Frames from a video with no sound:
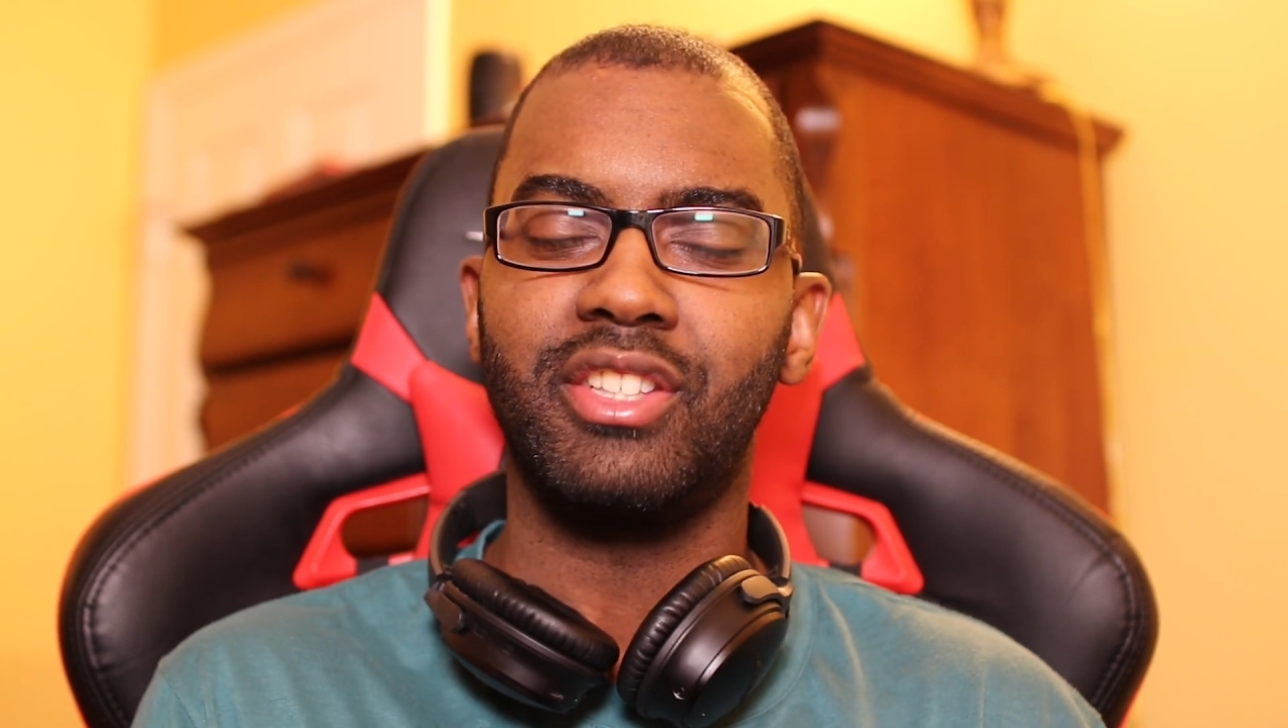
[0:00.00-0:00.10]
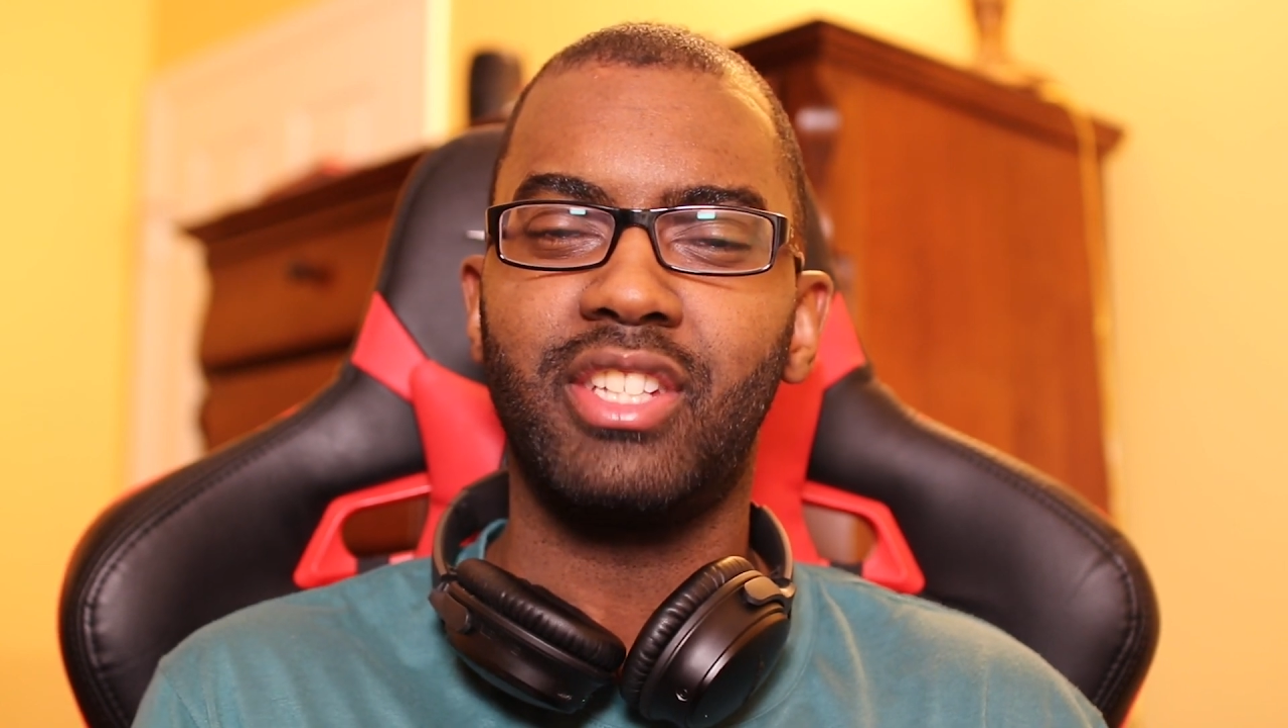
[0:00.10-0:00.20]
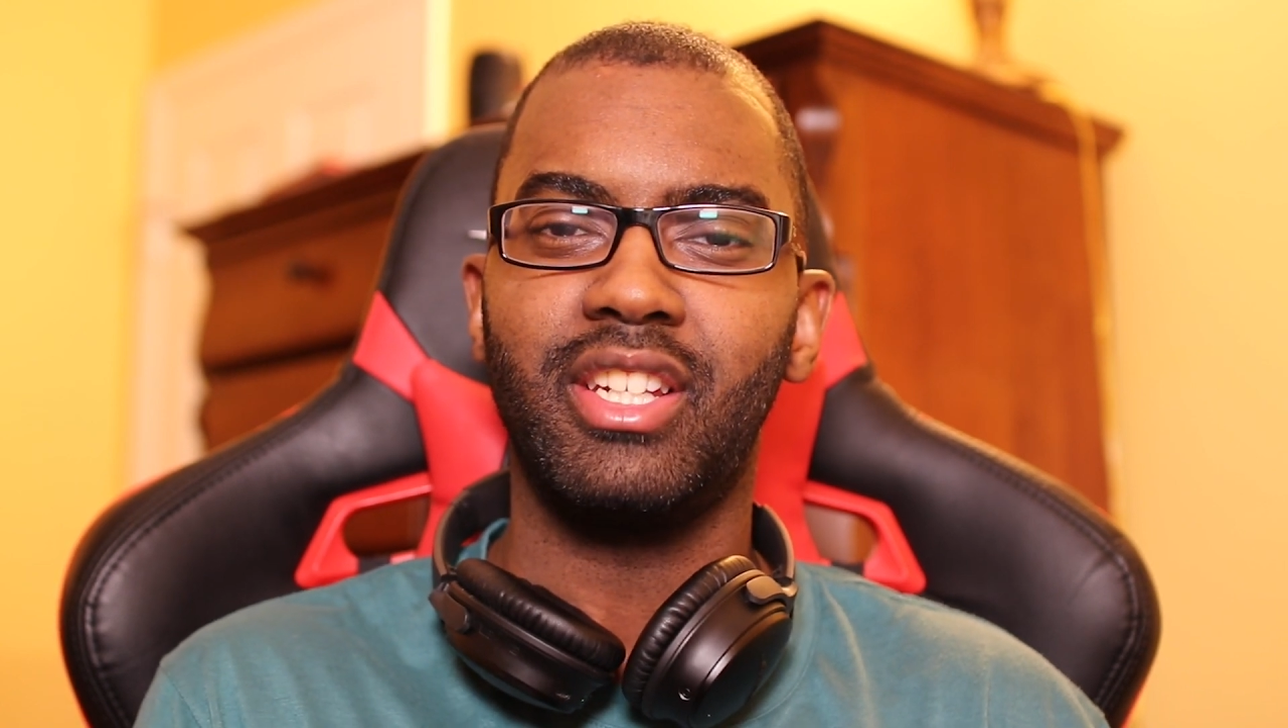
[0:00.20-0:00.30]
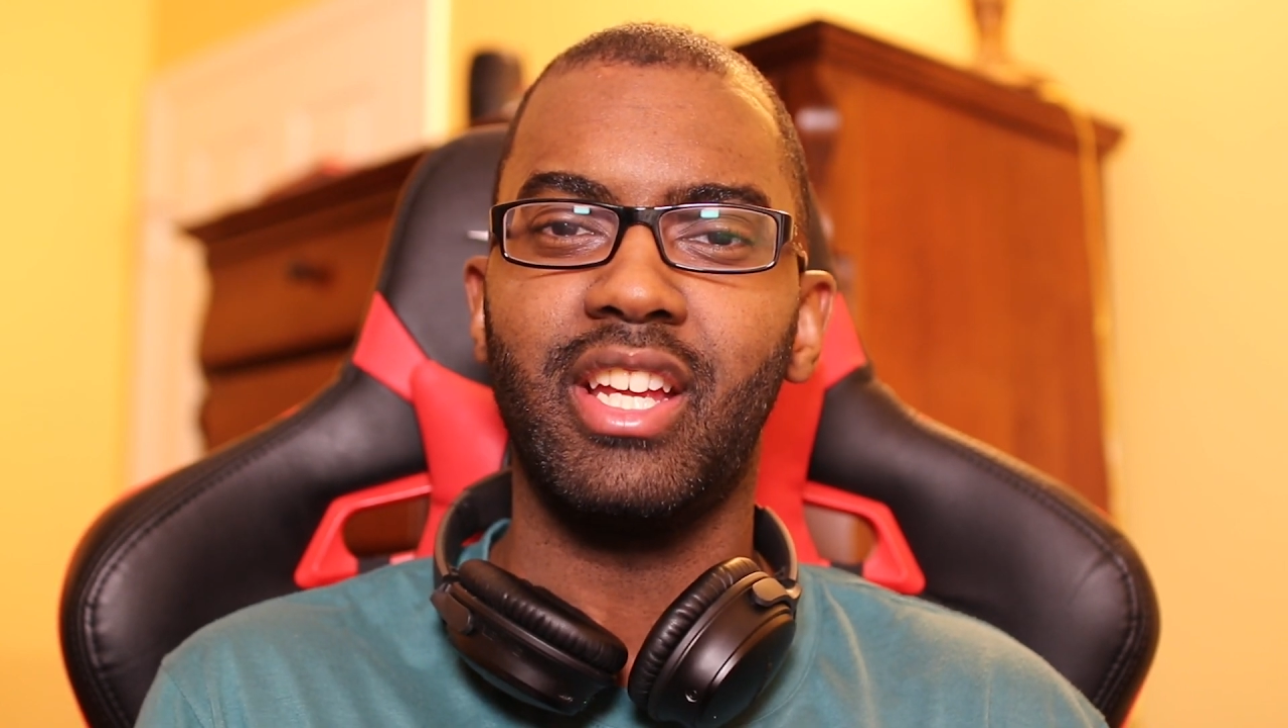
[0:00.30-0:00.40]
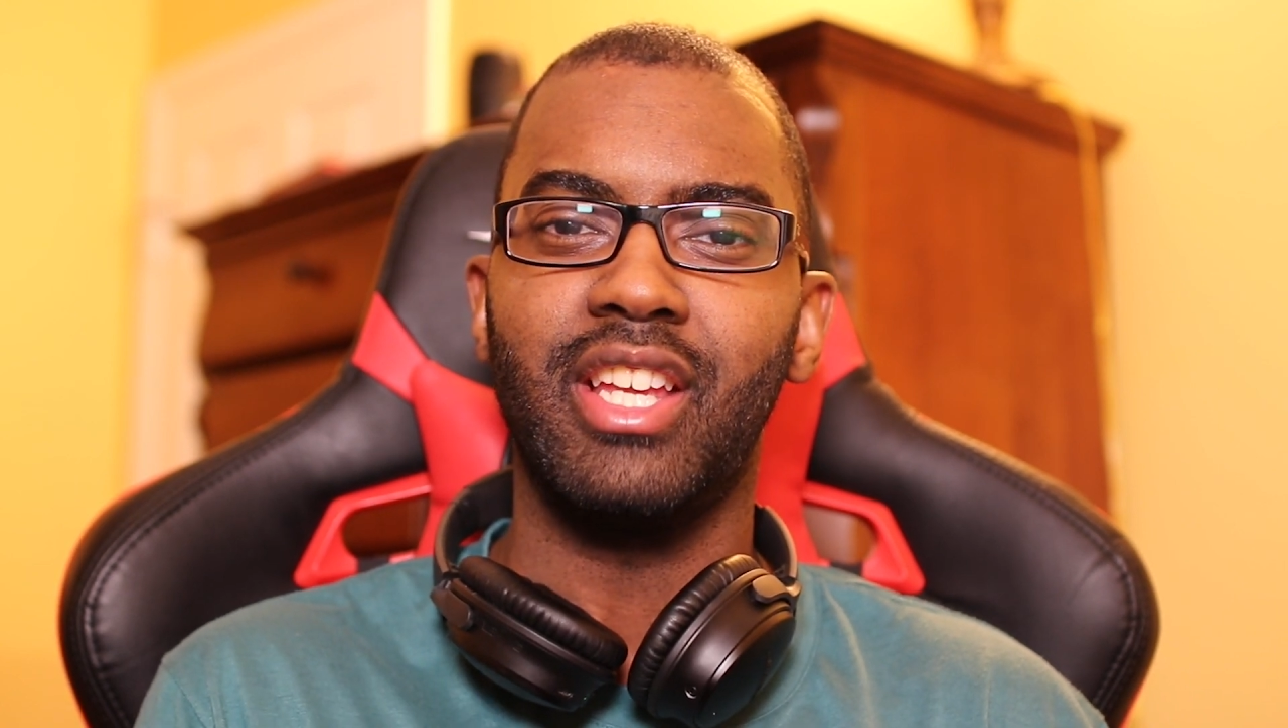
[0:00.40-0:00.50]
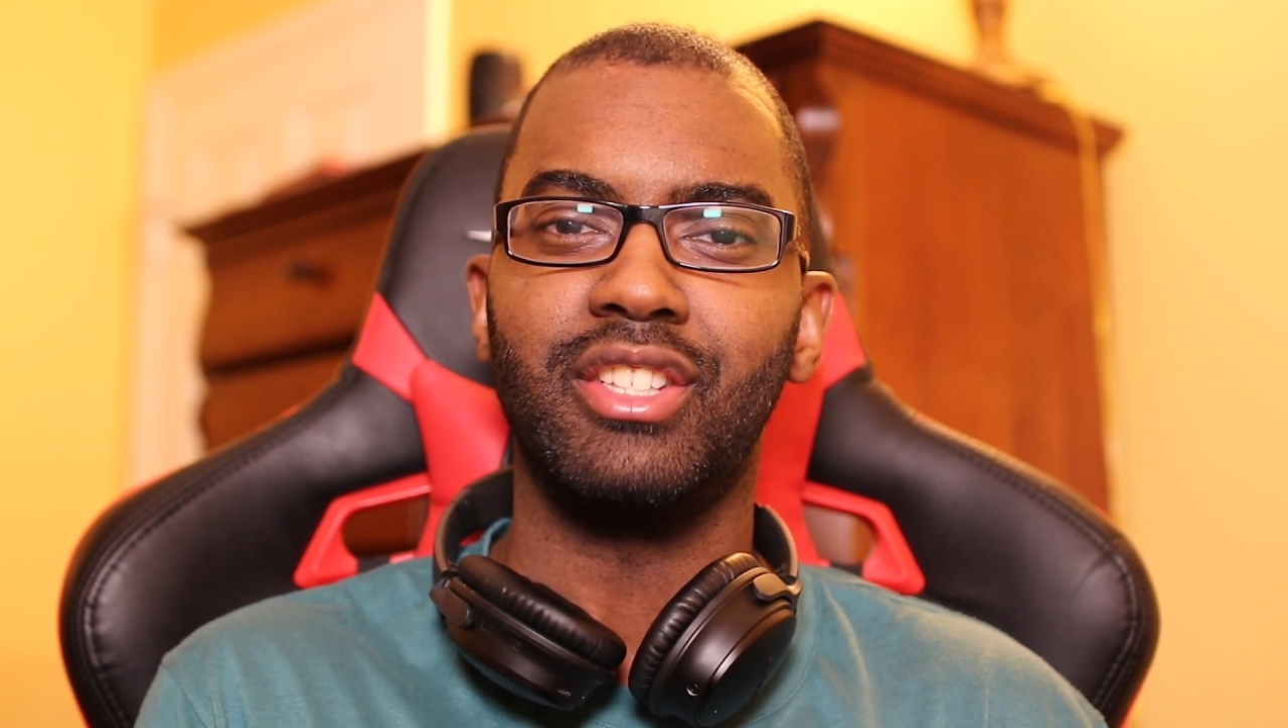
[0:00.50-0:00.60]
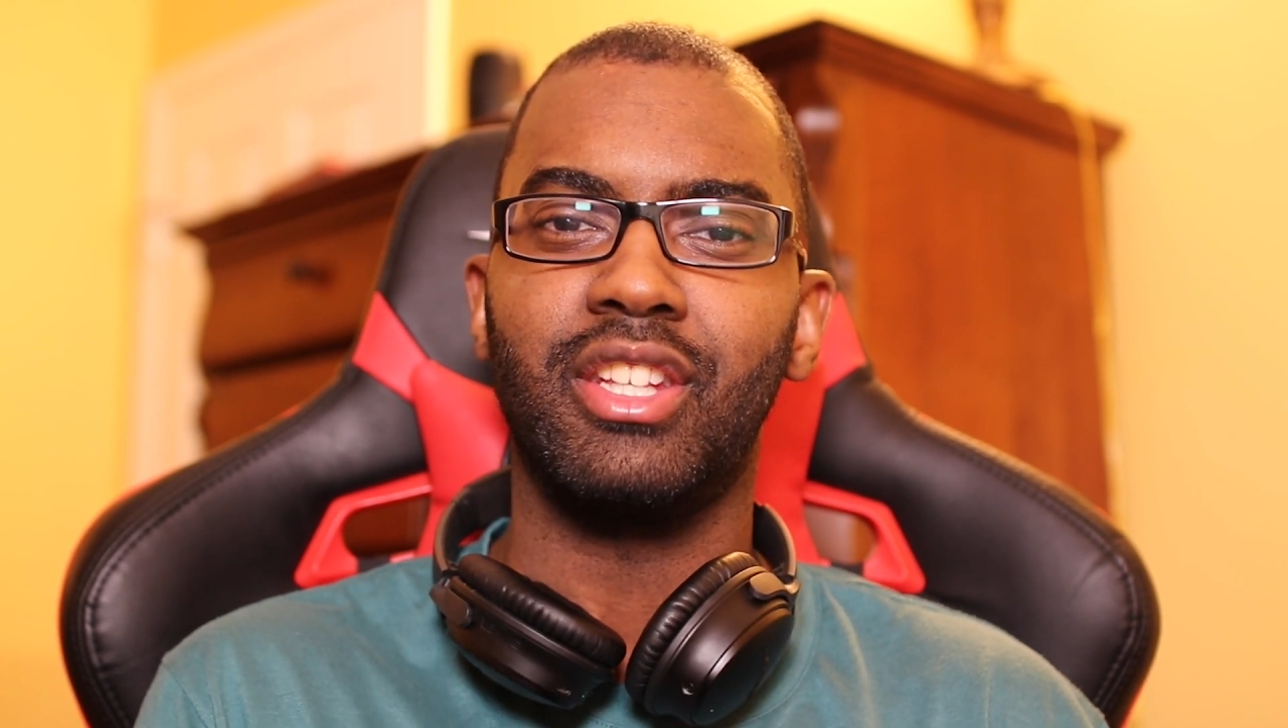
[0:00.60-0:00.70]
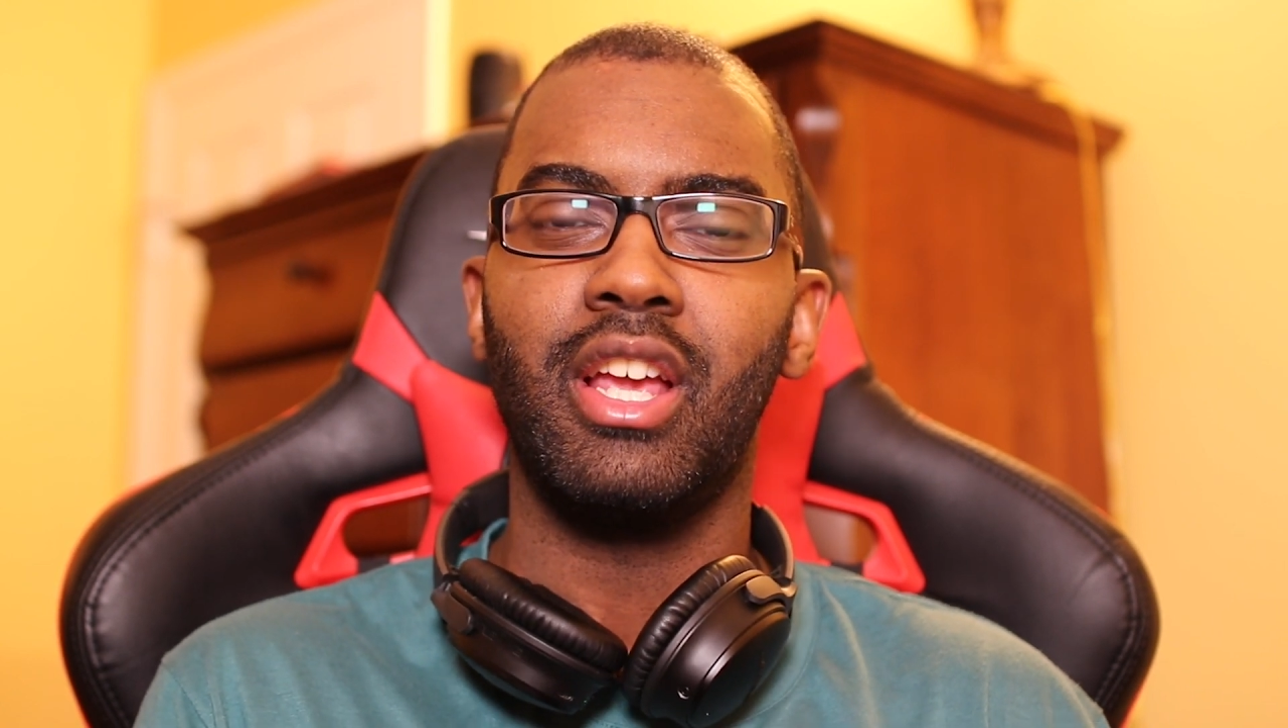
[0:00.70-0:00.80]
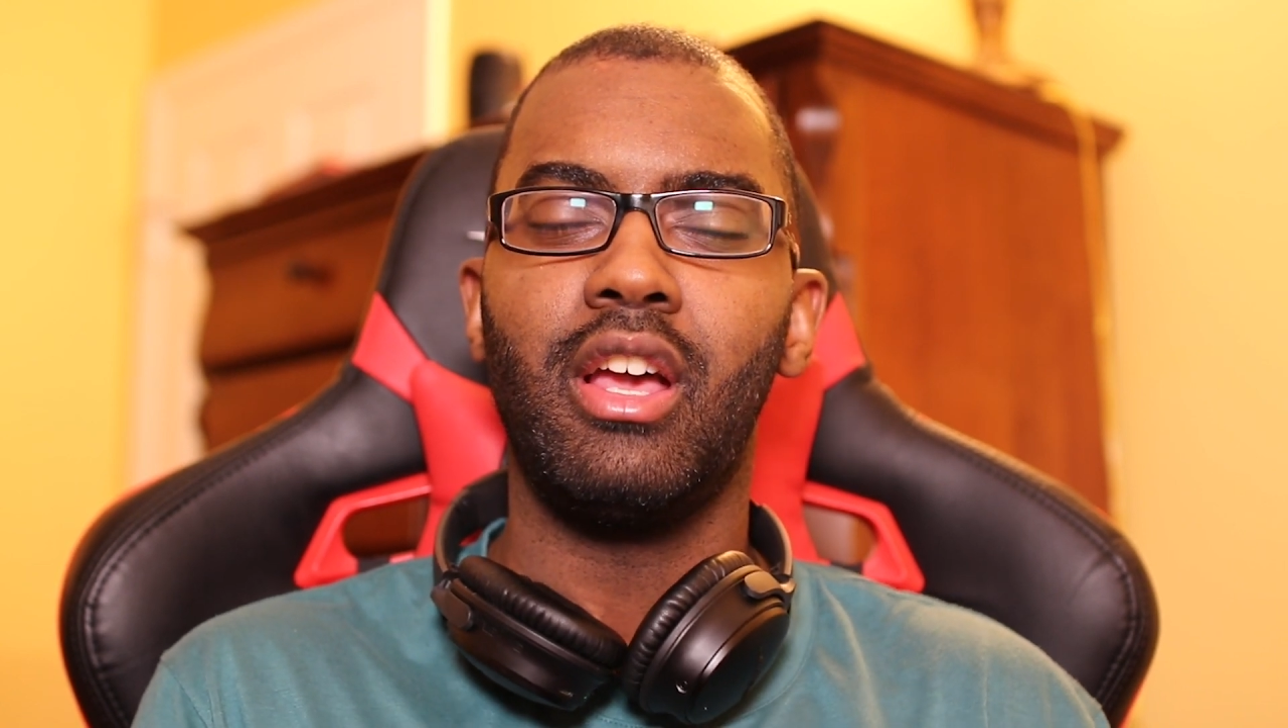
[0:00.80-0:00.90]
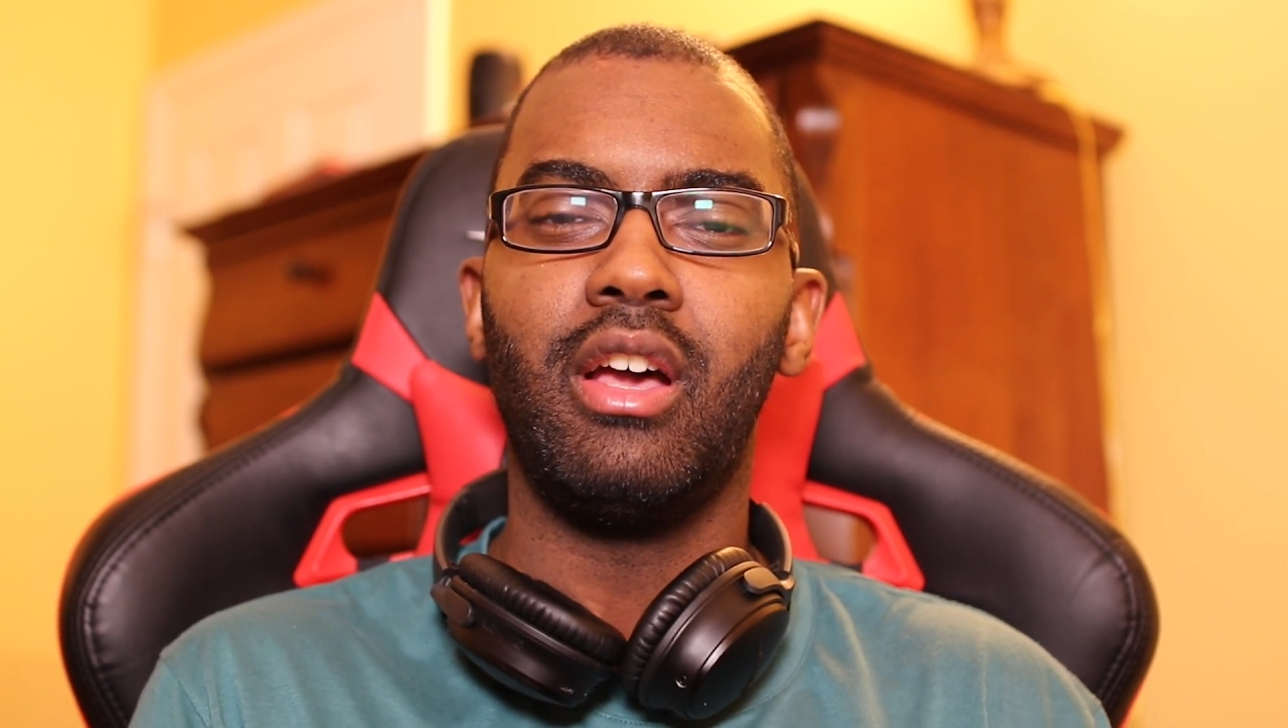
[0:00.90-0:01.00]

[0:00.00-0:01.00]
Cena is,